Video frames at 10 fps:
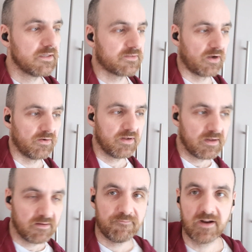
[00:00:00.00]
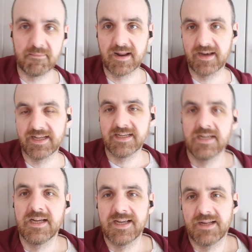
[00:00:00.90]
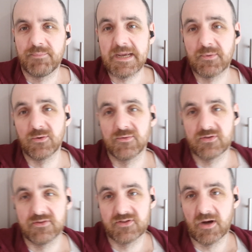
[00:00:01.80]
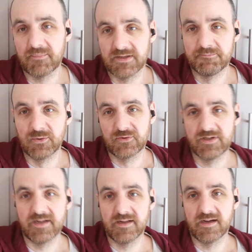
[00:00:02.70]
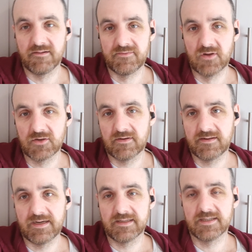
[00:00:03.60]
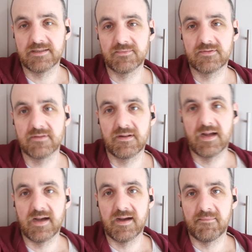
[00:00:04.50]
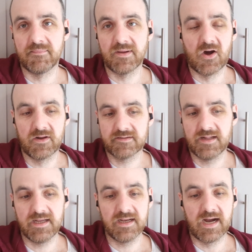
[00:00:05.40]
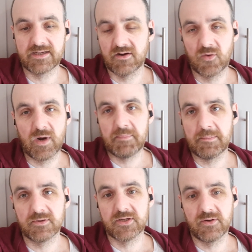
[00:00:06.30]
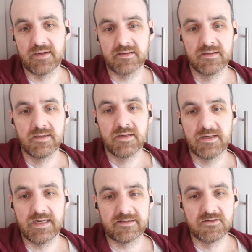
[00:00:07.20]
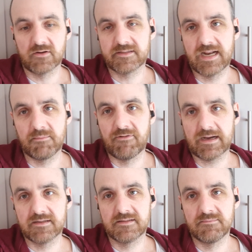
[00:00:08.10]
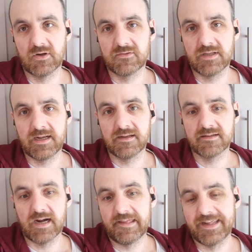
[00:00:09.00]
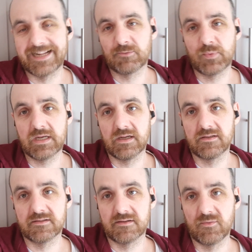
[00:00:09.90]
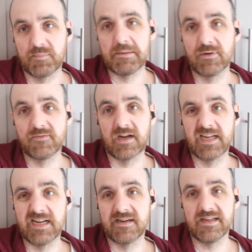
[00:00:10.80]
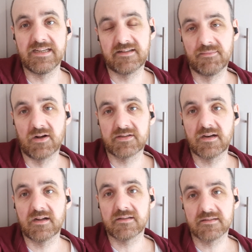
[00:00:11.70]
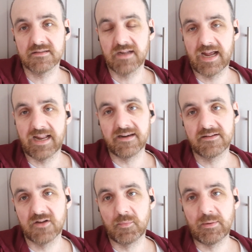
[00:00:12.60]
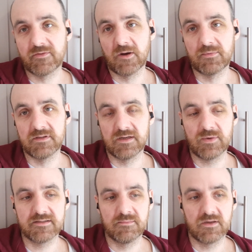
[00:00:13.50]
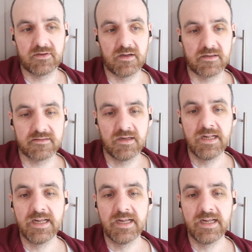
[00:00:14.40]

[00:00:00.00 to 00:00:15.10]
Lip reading: So, fundamentally, people should stop this bullshit of not translating terms. Honestly, I don't know why people do it. It's not standard practice in most things. I think it's because people have done it in Eastern martial arts, and so people have coupled it in Western martial arts.